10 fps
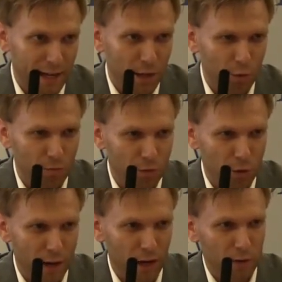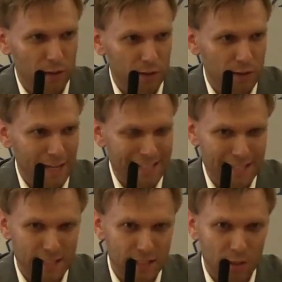I don't view heritage as
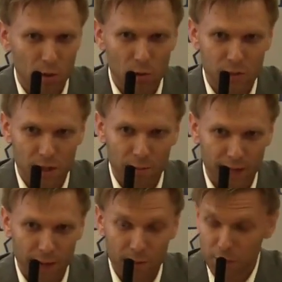a zero-sum game.